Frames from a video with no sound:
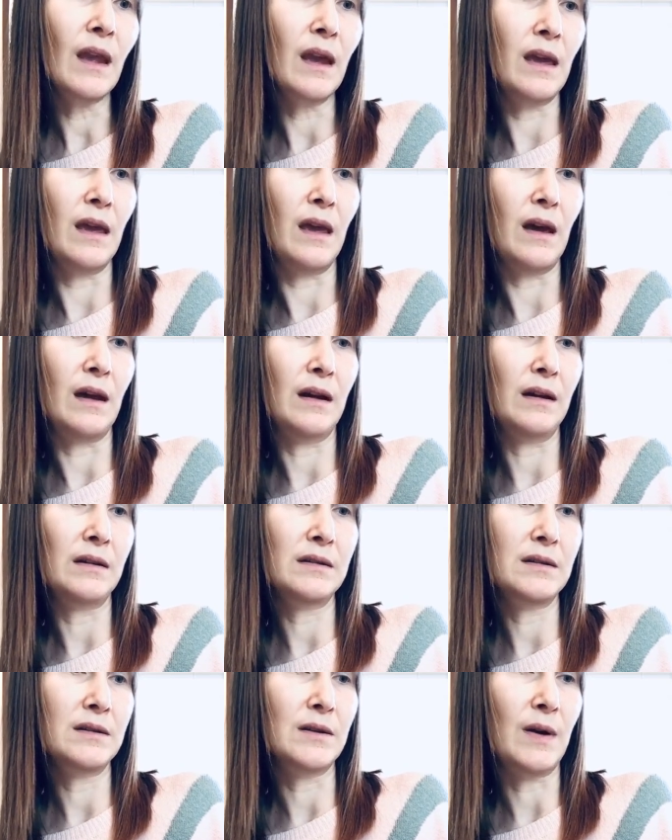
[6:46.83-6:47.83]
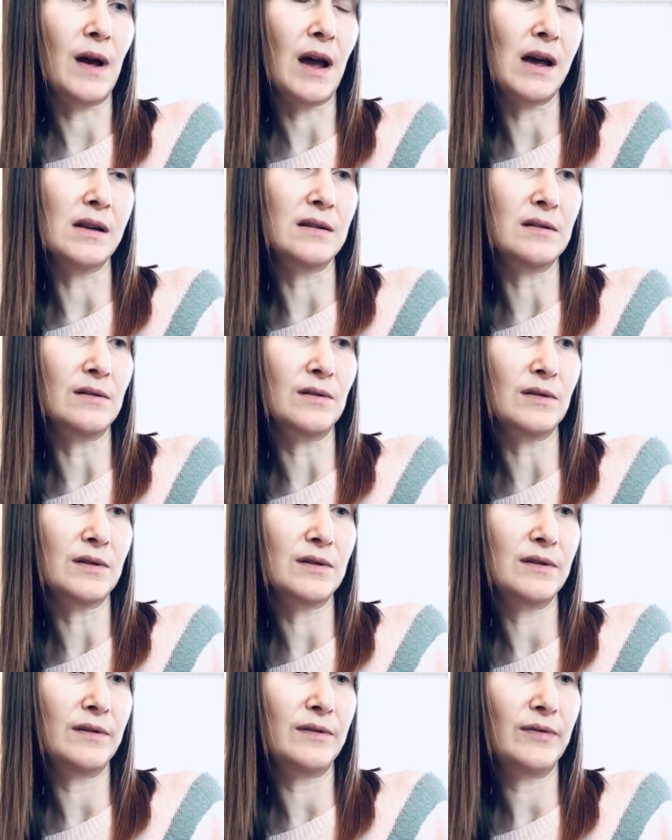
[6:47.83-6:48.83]
yeah so it has
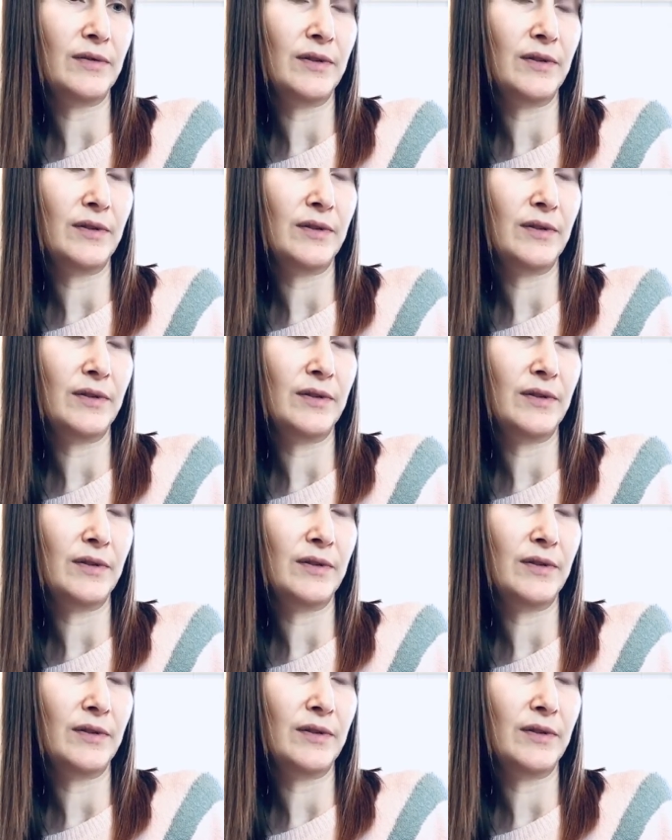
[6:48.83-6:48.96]
lots of